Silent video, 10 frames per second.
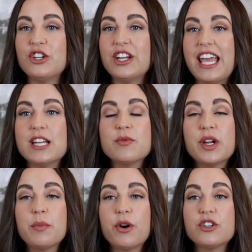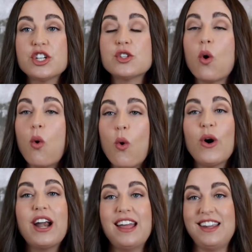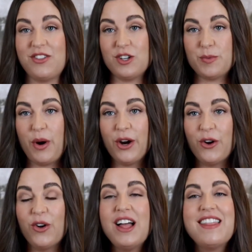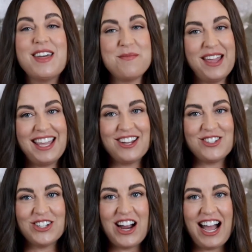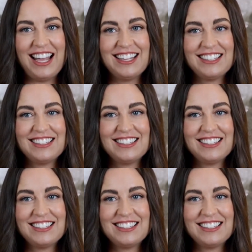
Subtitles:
your engagement ring purchase or any other sparkle that may catch your eye.